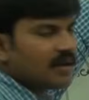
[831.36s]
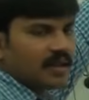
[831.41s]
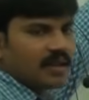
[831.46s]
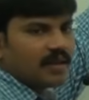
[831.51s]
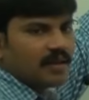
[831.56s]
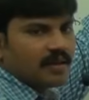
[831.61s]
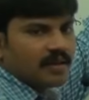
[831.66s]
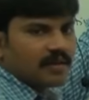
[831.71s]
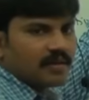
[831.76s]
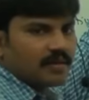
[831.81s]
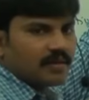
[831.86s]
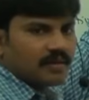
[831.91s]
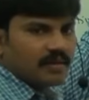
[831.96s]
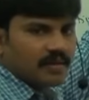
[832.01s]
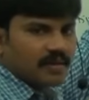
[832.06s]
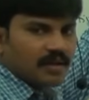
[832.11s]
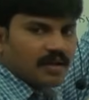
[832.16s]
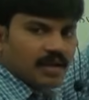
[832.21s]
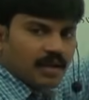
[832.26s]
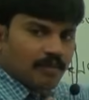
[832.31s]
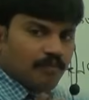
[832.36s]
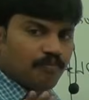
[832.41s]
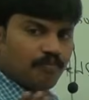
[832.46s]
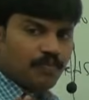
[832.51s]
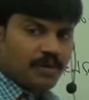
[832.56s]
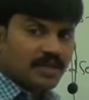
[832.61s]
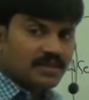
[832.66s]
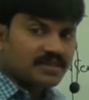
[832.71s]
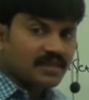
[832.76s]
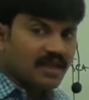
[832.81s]
null,
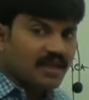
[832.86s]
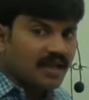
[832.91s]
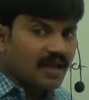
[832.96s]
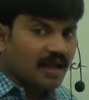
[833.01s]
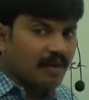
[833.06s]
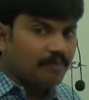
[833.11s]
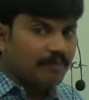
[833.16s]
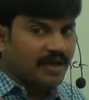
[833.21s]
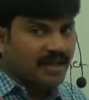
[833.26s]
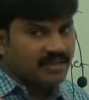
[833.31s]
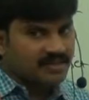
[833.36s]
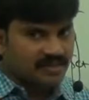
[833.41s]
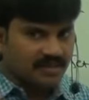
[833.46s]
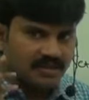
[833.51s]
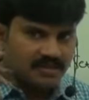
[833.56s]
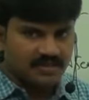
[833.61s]
compulsory comparison